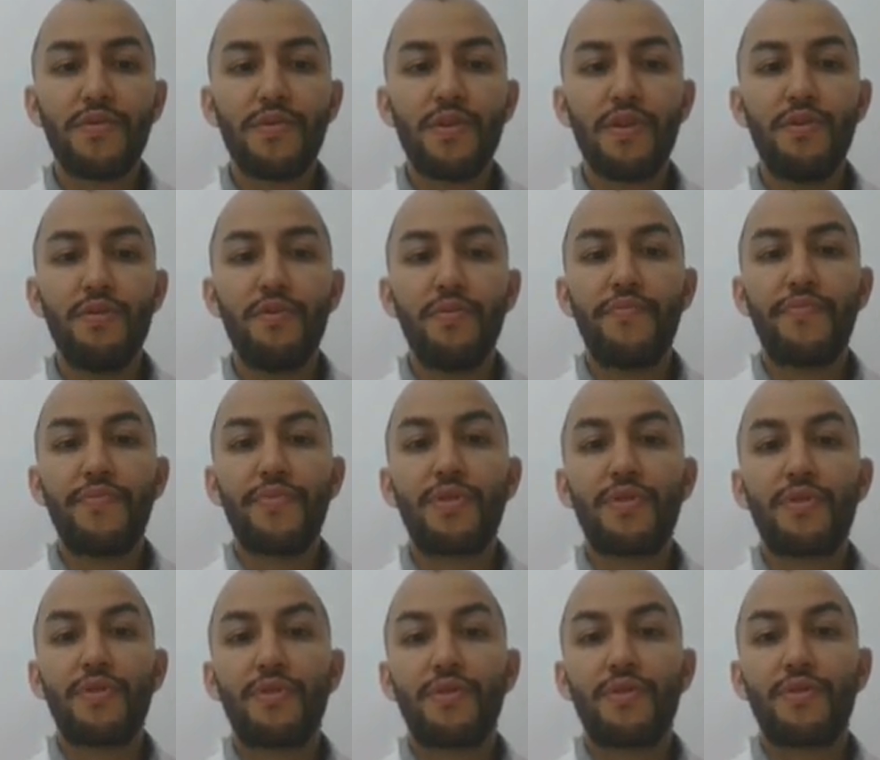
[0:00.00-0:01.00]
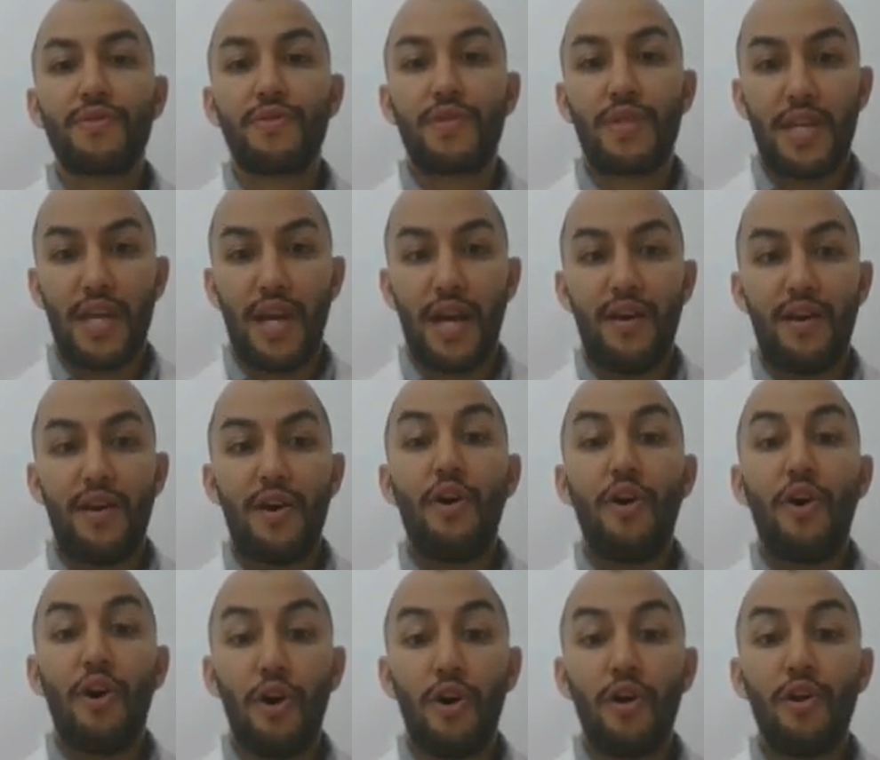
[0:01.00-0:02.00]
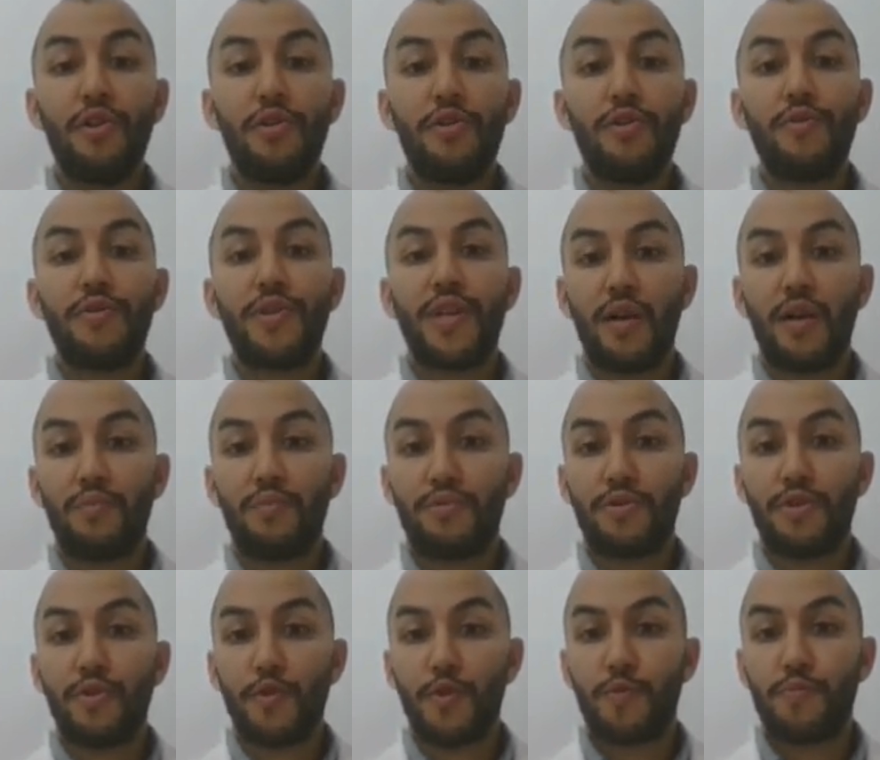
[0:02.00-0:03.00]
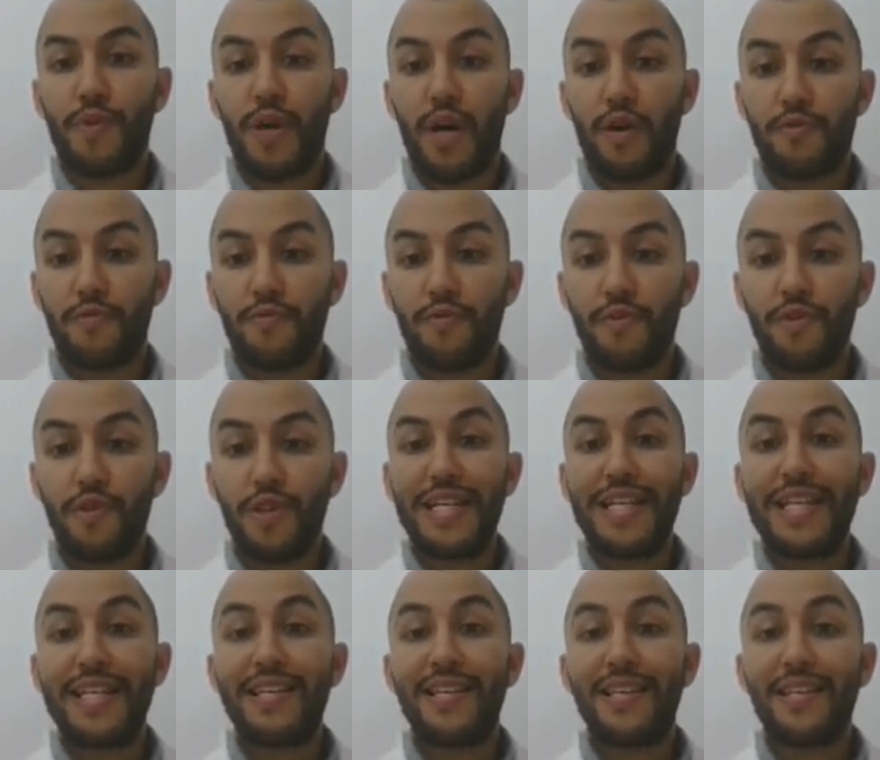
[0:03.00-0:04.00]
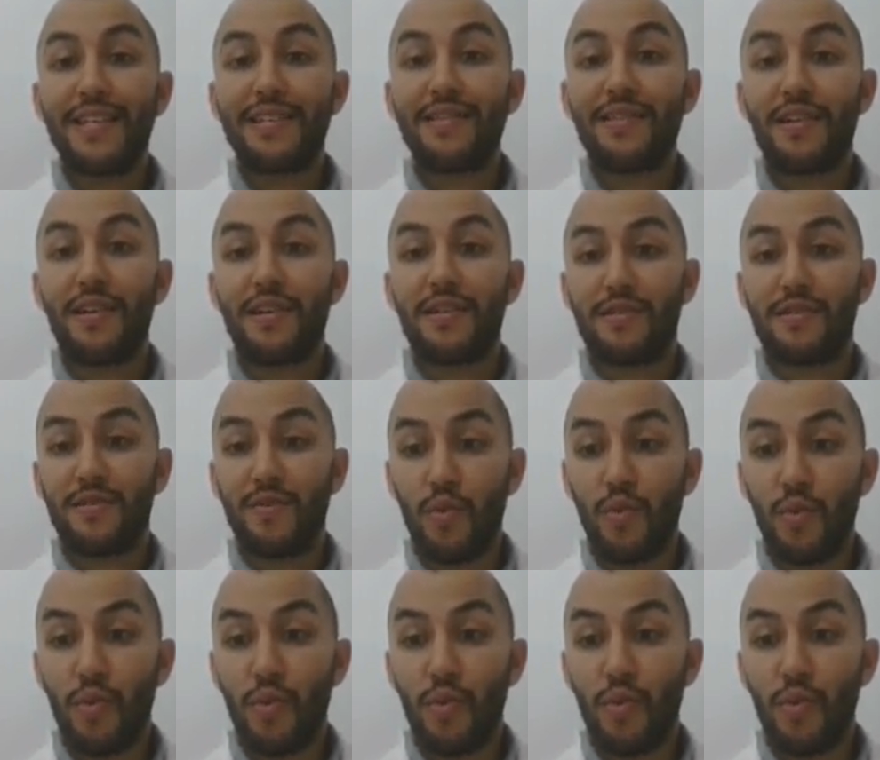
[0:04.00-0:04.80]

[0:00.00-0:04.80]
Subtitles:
So yeah, although the emperor was powerful, he lost